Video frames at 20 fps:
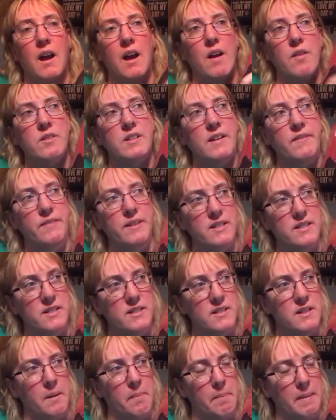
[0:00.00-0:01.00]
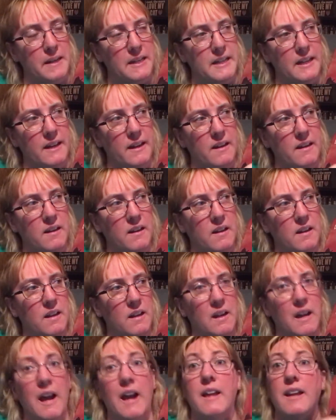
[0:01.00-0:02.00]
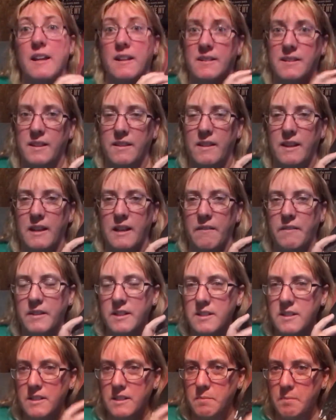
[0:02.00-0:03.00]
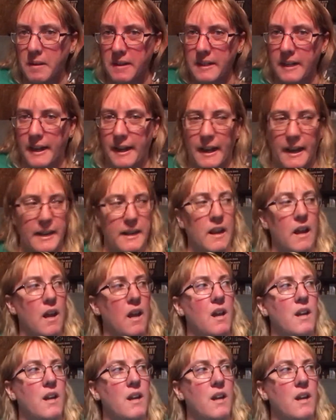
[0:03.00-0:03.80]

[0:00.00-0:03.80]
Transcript: did I finish this on Monday? Yes, I think I finished this Monday night.